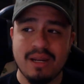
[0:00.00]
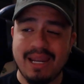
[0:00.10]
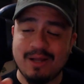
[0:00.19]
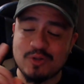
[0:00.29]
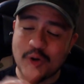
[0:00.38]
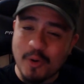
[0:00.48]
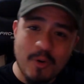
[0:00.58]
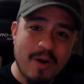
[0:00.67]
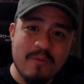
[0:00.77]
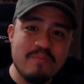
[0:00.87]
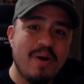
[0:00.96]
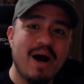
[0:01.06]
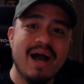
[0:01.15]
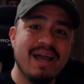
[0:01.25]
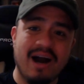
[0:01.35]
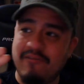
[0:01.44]
Now, don't go out and
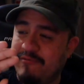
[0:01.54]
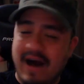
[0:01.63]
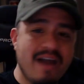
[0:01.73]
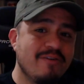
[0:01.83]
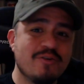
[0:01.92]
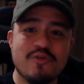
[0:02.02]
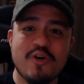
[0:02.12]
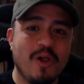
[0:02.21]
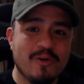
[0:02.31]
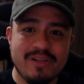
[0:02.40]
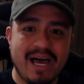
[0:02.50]
buy a $500